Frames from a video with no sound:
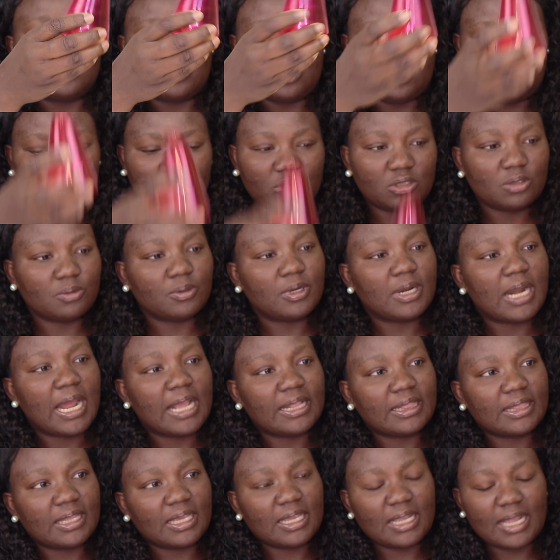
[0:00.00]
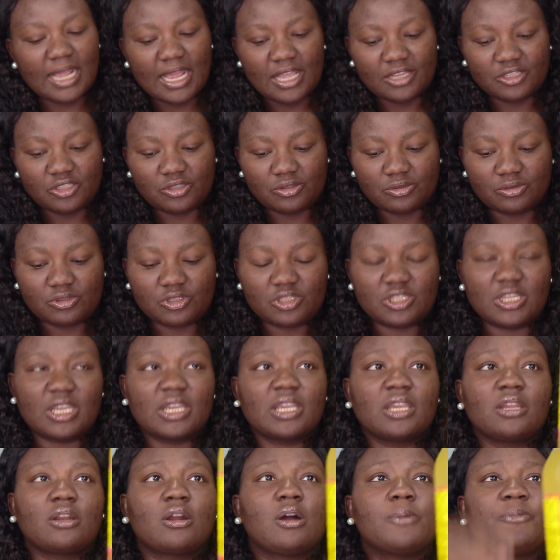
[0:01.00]
Do you know what, I think I should
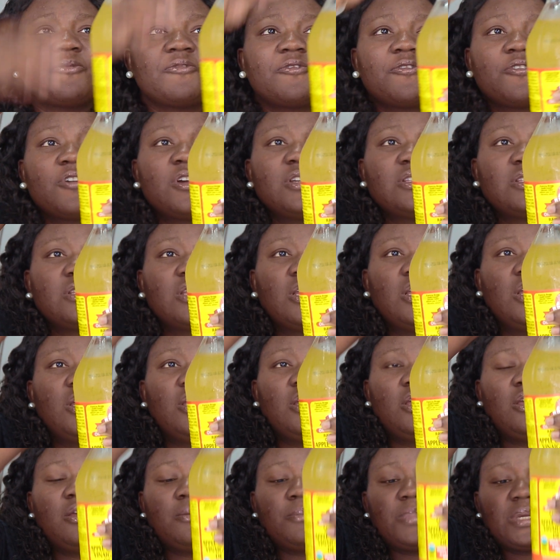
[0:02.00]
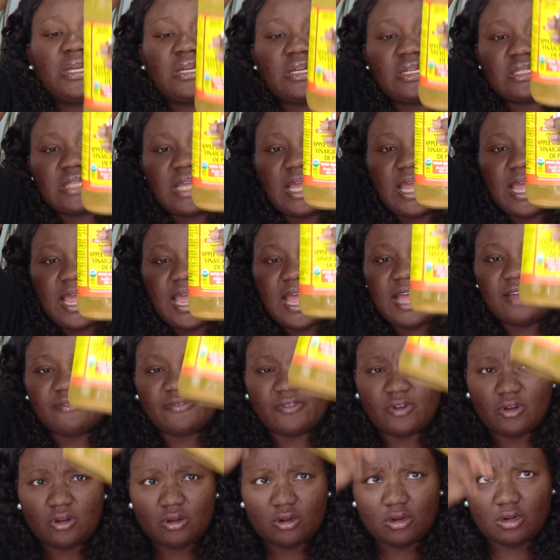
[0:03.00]
shake it up first because I
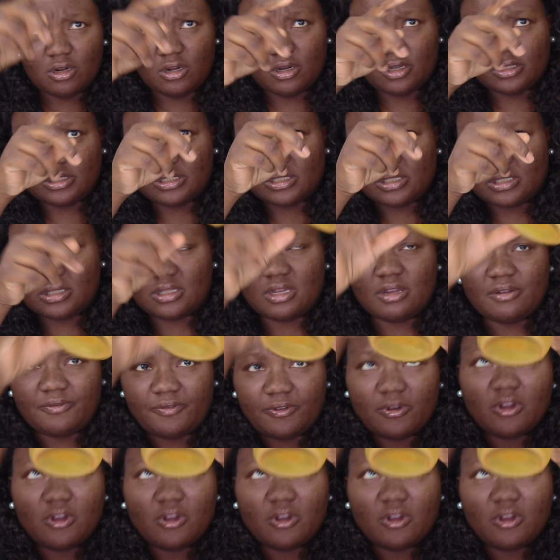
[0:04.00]
have all the stuff